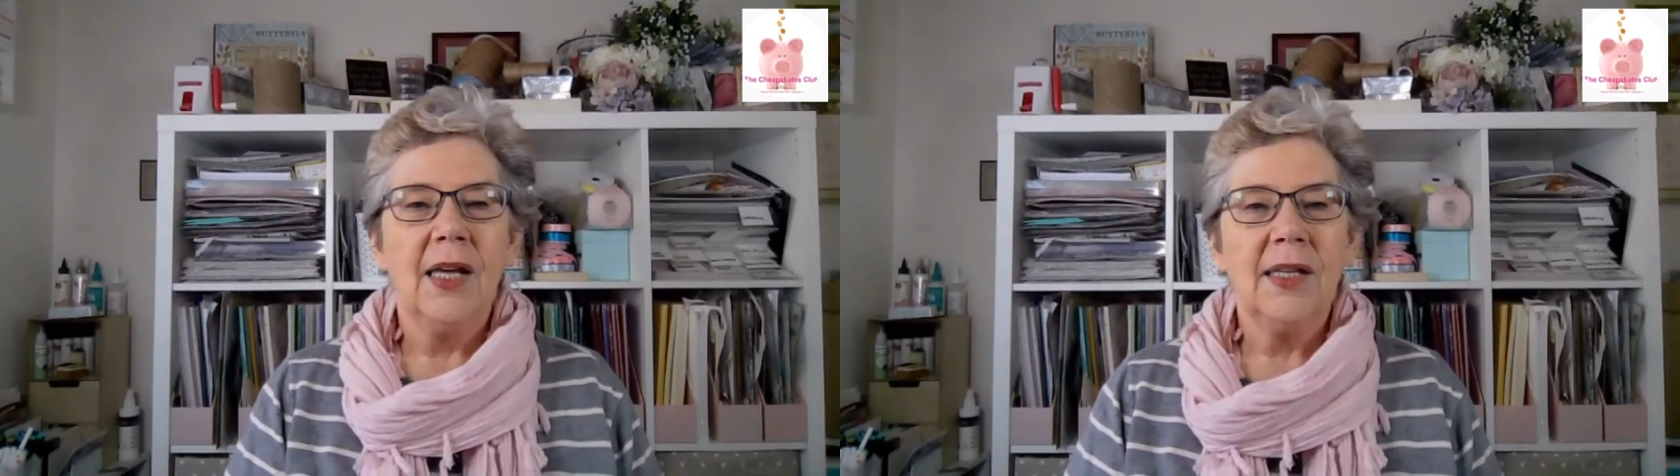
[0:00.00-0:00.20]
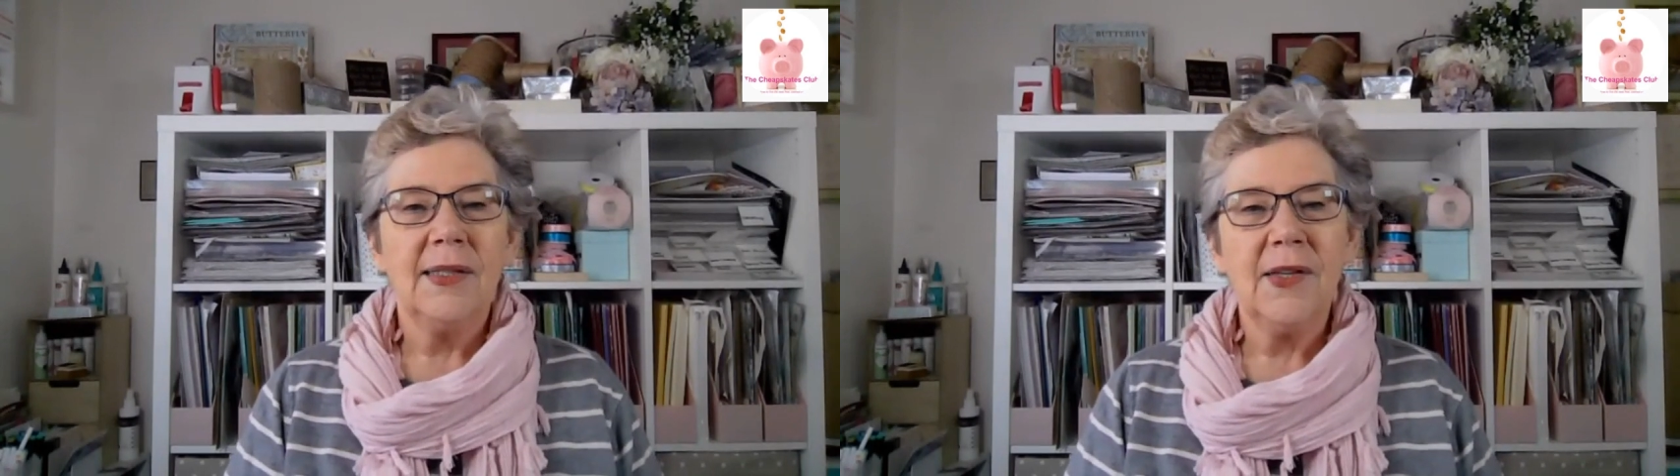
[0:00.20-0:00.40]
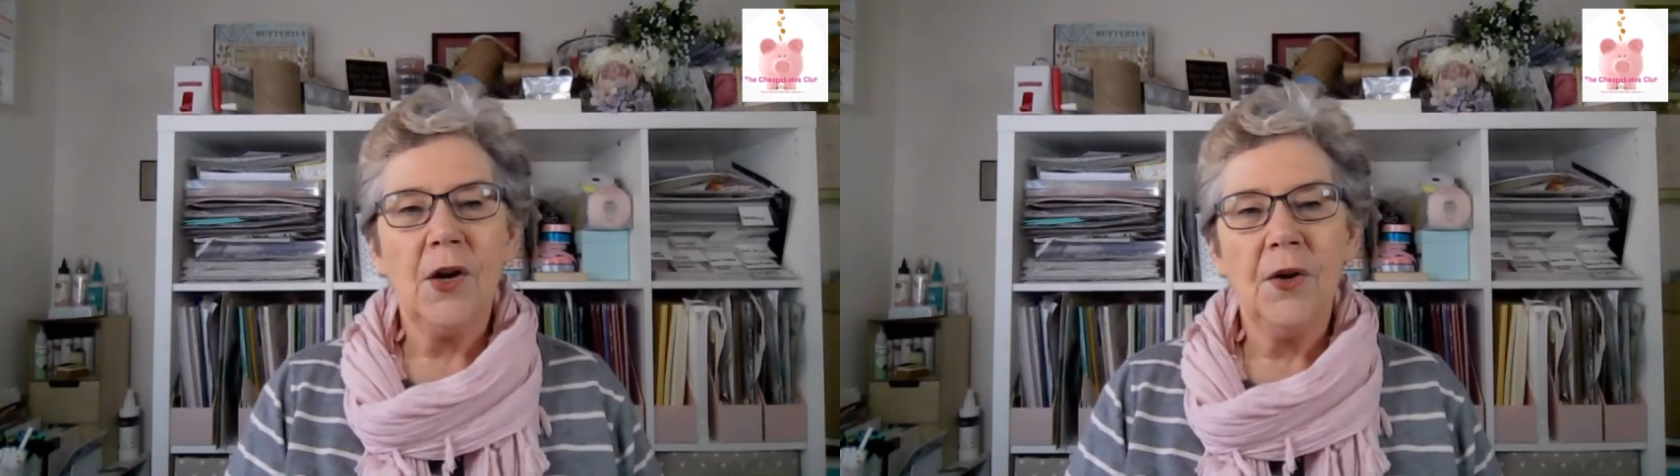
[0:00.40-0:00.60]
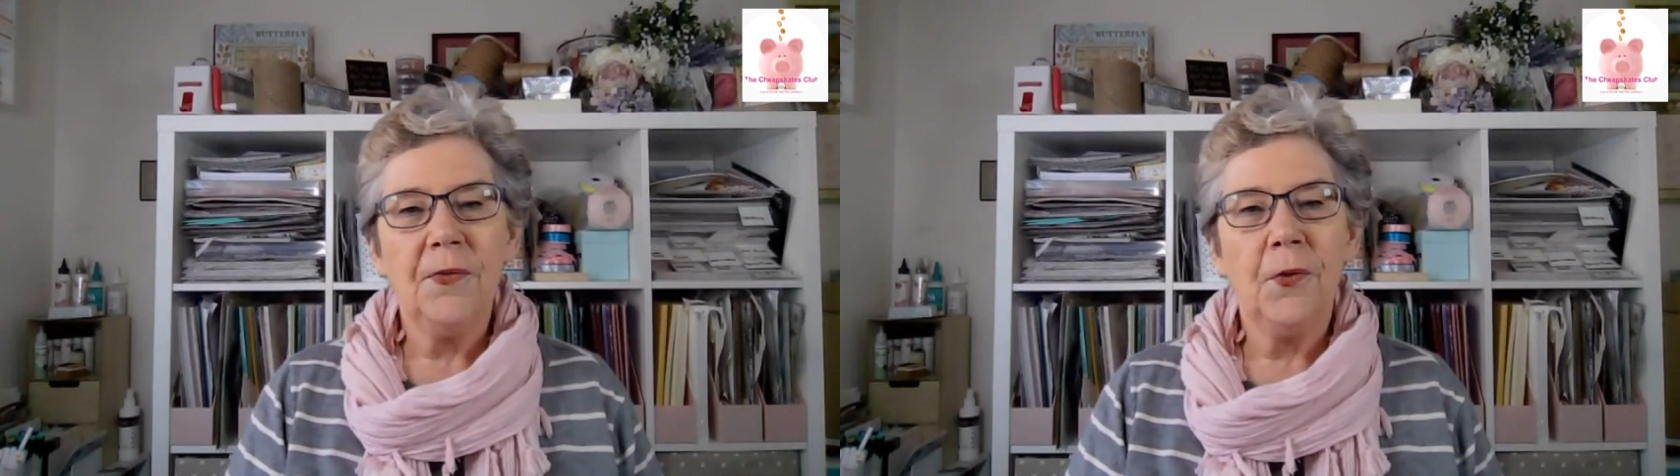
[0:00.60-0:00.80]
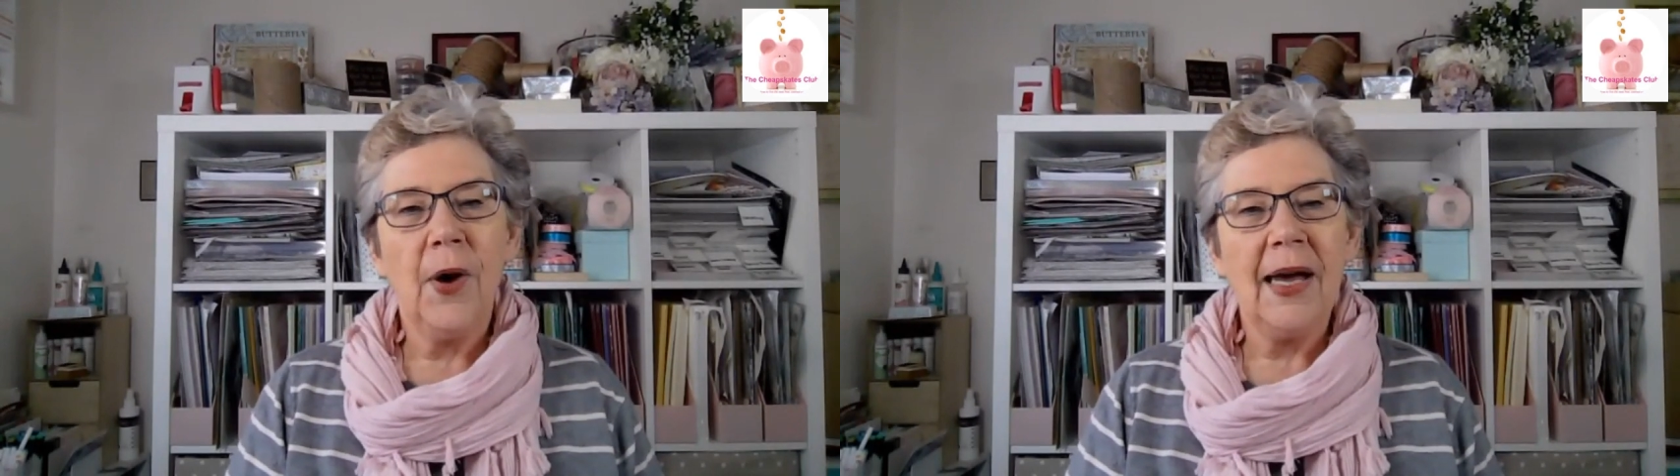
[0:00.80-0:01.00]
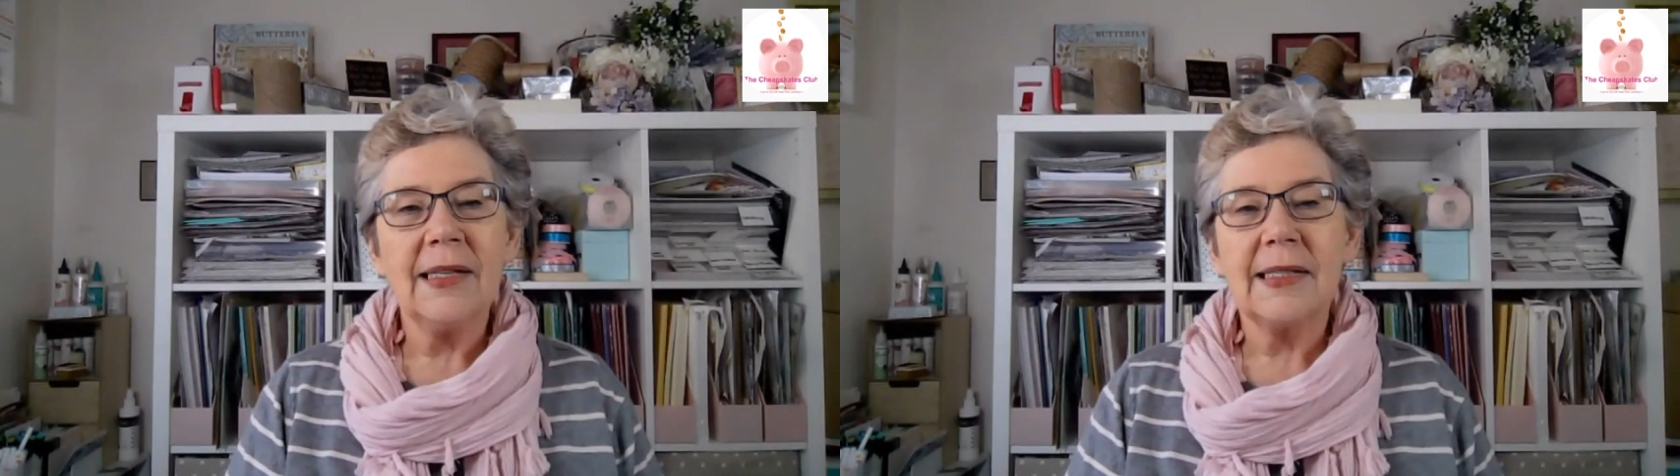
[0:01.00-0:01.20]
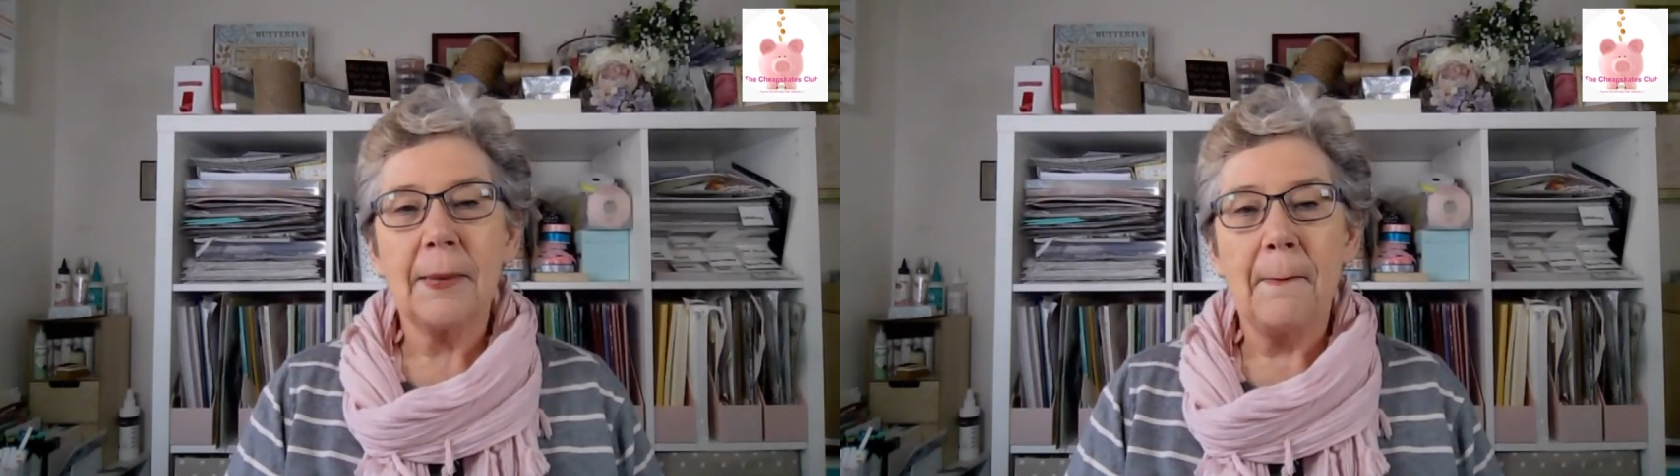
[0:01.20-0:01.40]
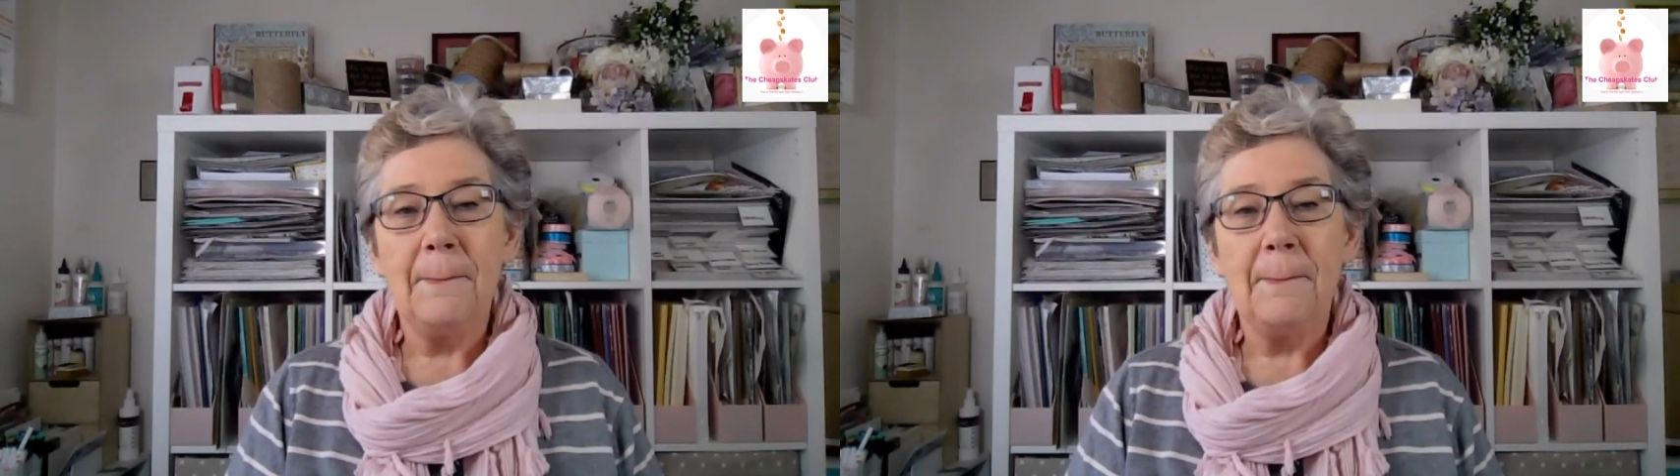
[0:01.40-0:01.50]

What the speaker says: So for us